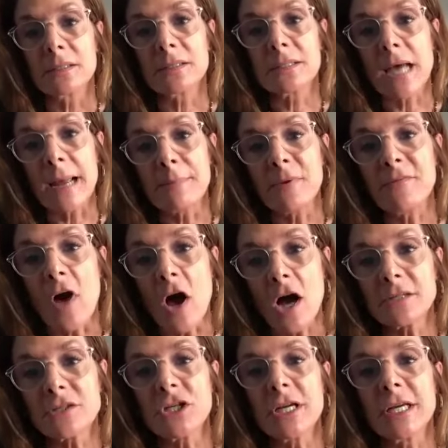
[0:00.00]
type of
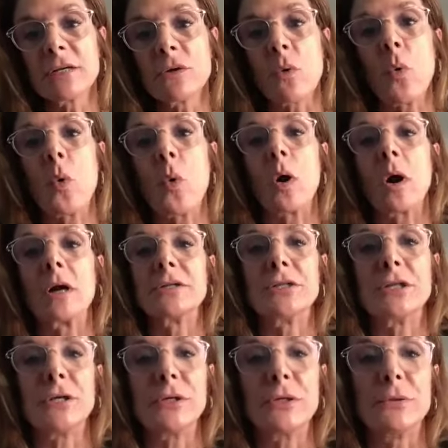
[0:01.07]
auction, or
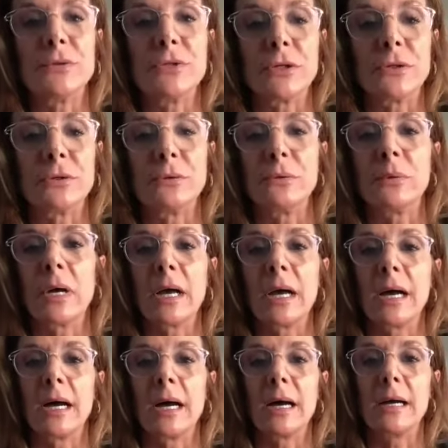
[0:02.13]
do you do,
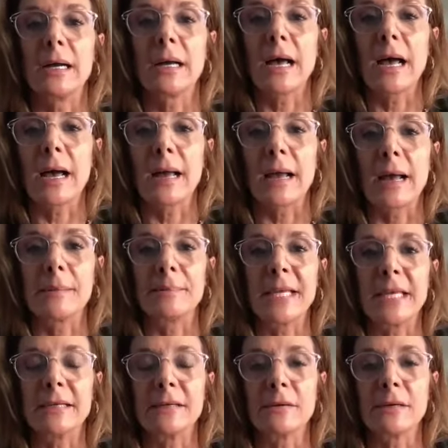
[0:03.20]
I
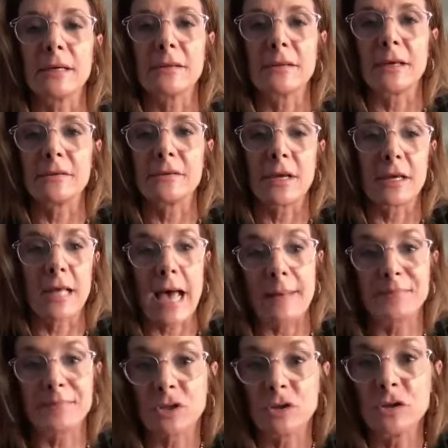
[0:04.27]
mean, the
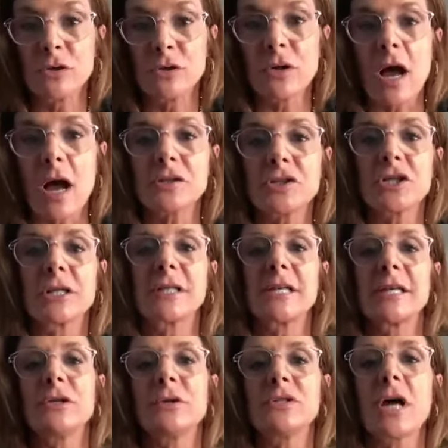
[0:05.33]
absolute auction?
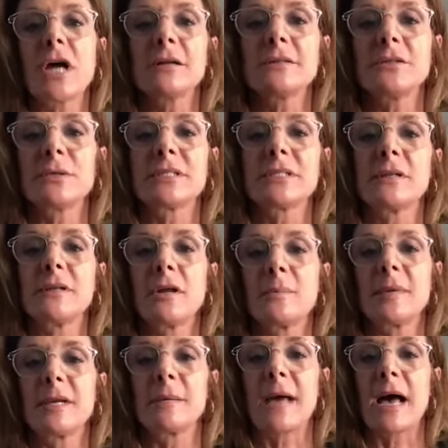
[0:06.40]
Can you talk to us a little
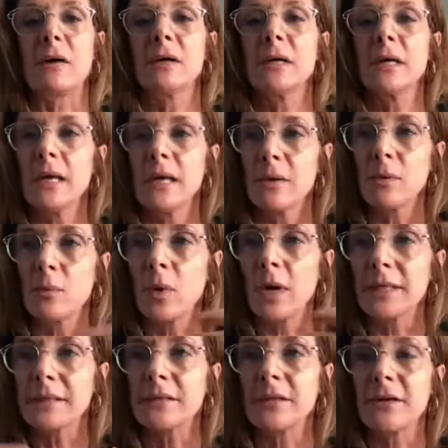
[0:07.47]
bit about
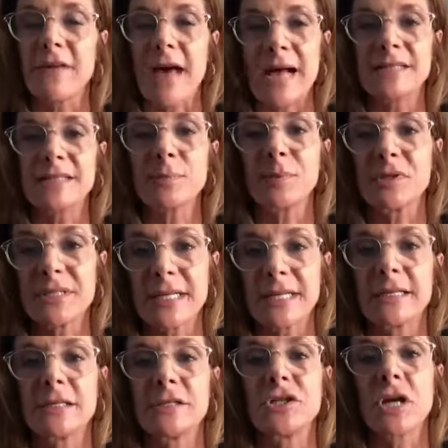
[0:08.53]
what the vast
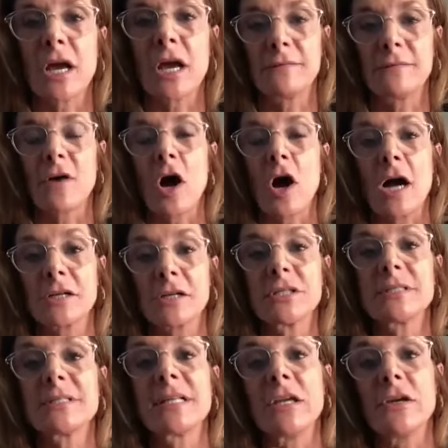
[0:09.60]
percentage of
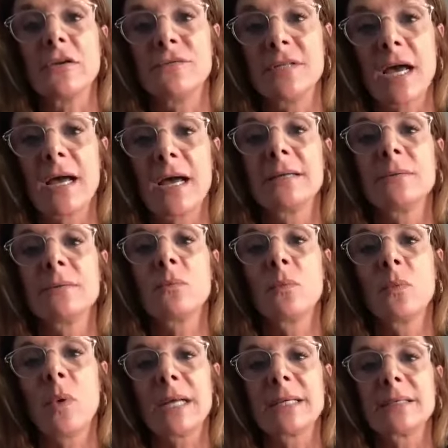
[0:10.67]
auctions that you've done,
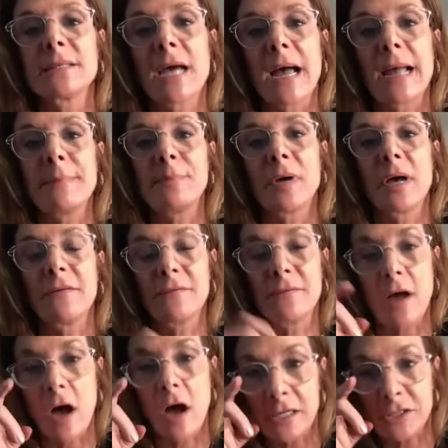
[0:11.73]
what type of
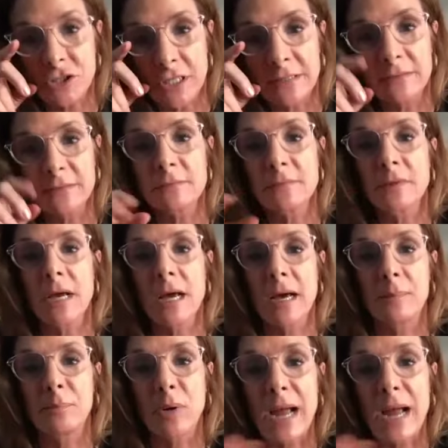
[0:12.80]
auction
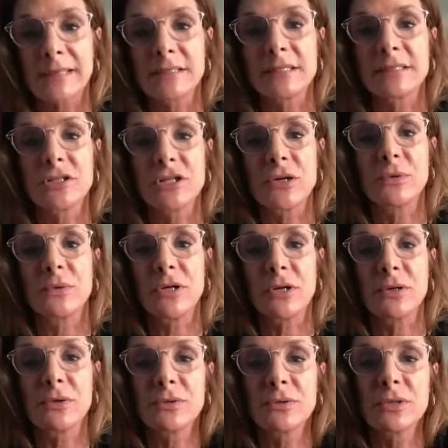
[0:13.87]
practice you
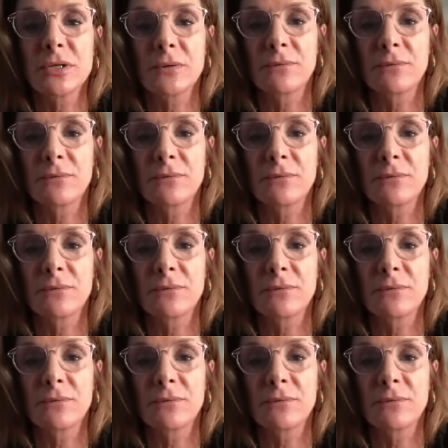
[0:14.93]
use?